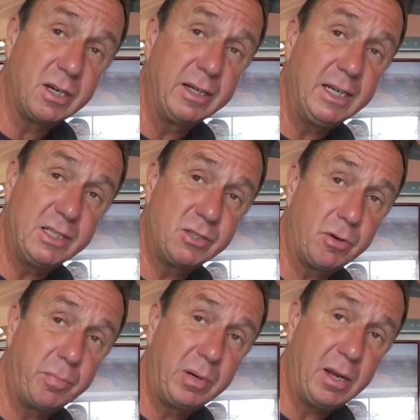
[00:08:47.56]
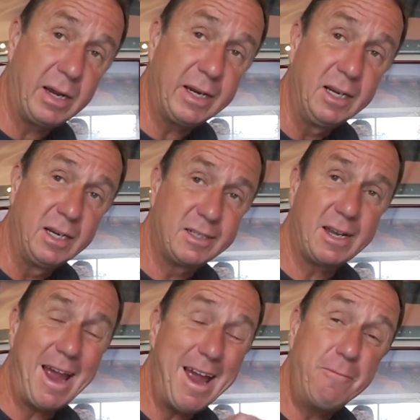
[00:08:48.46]
I need to apply
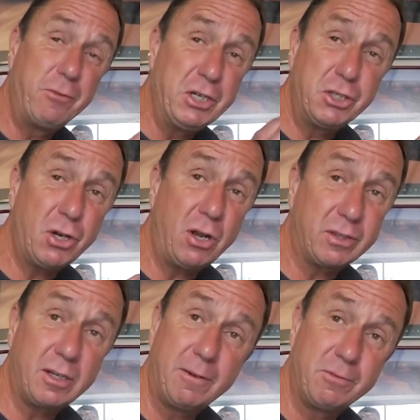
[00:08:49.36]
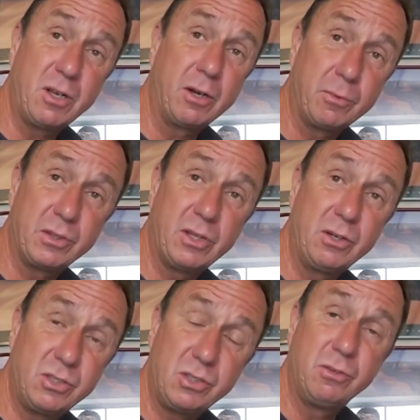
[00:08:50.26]
to every shot that I've done with
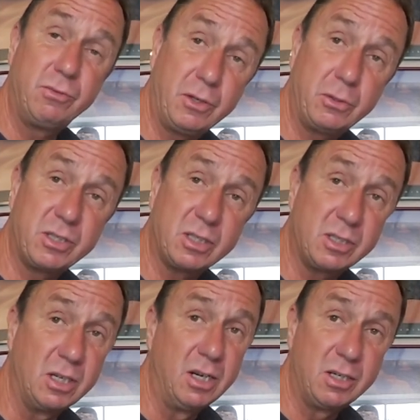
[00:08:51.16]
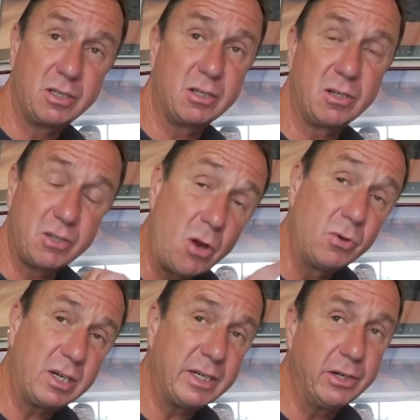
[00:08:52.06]
those two filters to
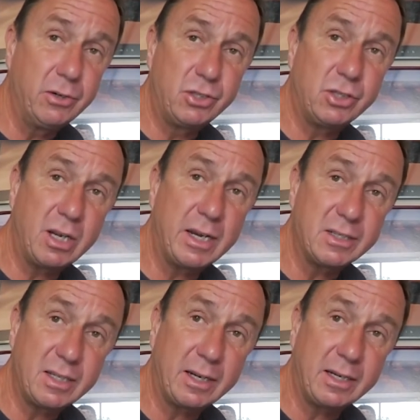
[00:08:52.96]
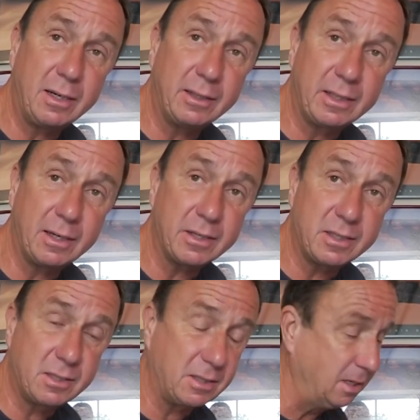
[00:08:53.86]
totally neutralize their color
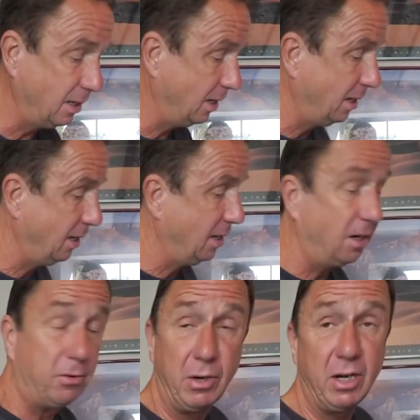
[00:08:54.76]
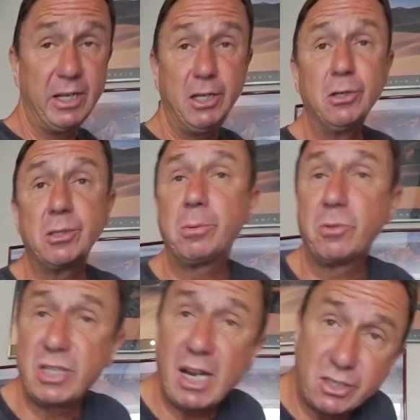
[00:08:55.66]
casts. Really useful
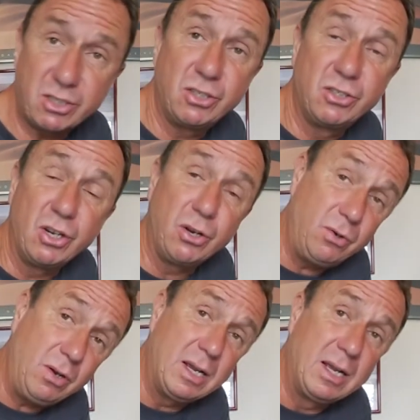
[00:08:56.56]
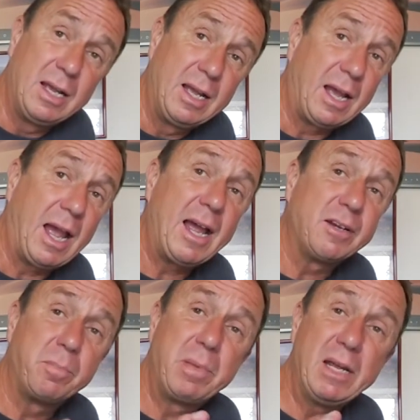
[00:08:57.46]
test to do,
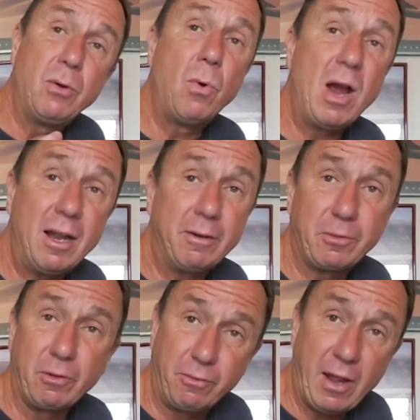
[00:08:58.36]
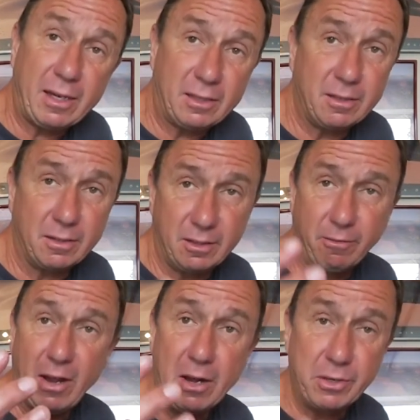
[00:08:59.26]
and be aware of the fact that the
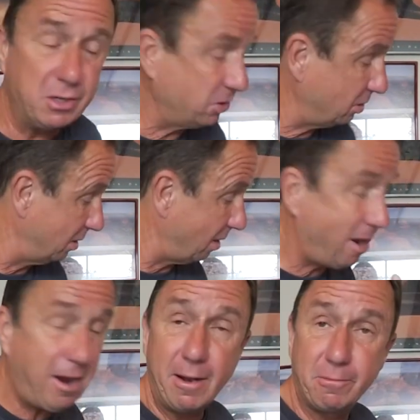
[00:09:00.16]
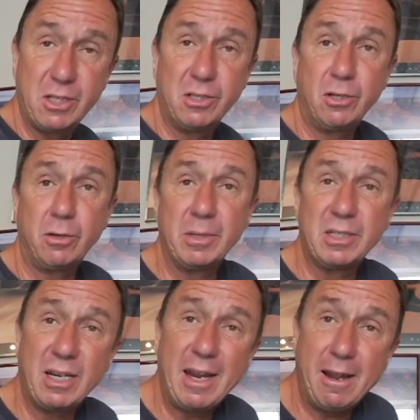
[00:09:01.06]
values that I have
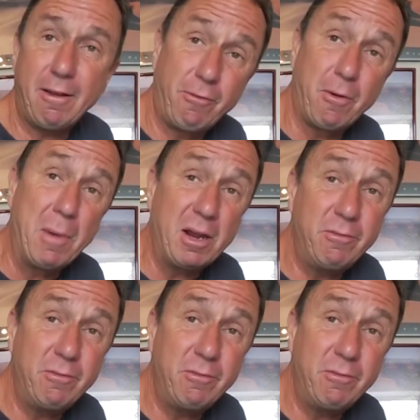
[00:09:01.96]
determined here for my